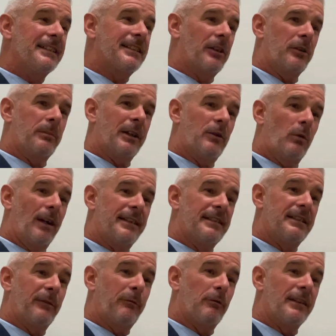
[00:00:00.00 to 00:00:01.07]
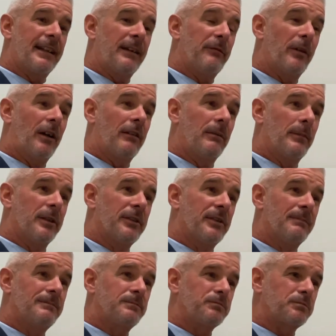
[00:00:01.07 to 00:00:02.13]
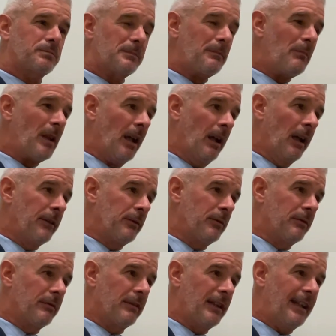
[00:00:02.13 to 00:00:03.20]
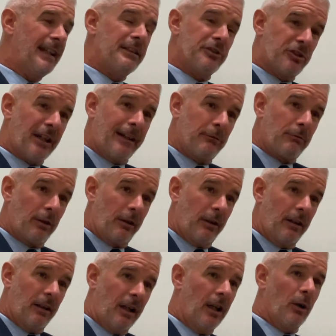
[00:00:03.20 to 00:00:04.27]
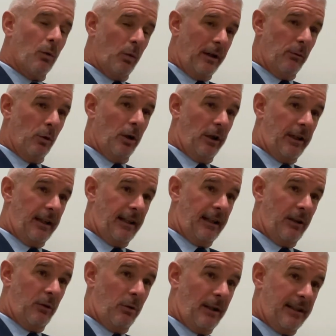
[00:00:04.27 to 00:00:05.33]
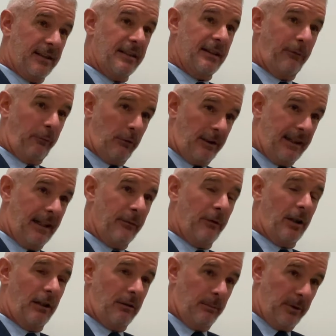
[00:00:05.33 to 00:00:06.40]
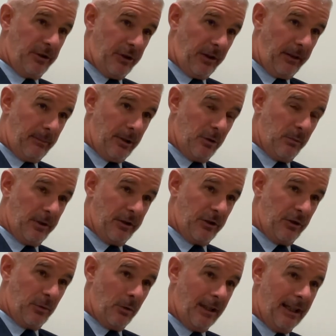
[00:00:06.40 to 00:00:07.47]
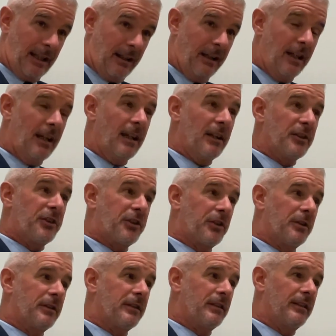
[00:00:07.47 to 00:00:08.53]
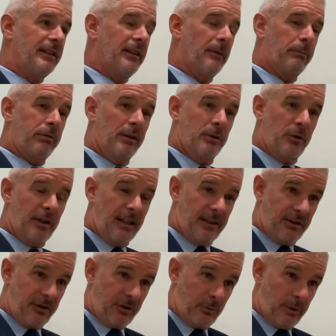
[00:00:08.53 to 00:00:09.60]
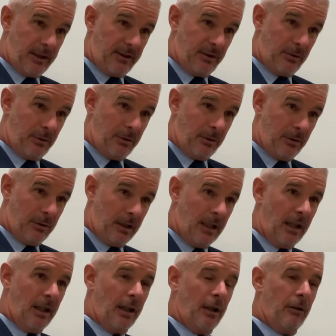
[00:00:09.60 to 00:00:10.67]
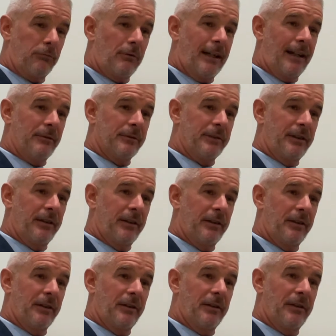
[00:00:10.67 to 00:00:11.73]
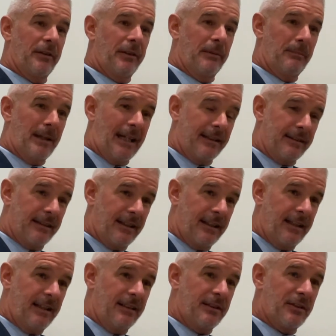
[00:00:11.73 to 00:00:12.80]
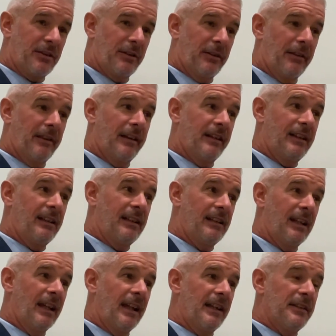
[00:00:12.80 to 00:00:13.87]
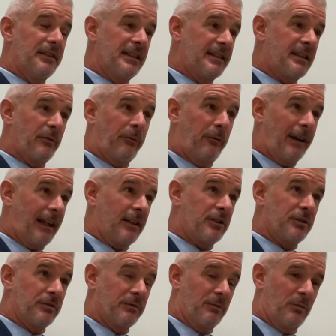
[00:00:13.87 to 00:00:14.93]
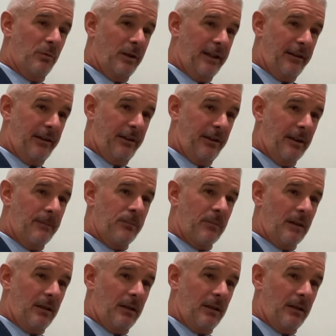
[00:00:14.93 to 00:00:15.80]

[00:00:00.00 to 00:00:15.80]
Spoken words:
and it's going to be quite a different environment. And in general, we're working in quite a different environment at the moment as well. Certainly the protests we saw around the mandates and the disaffection with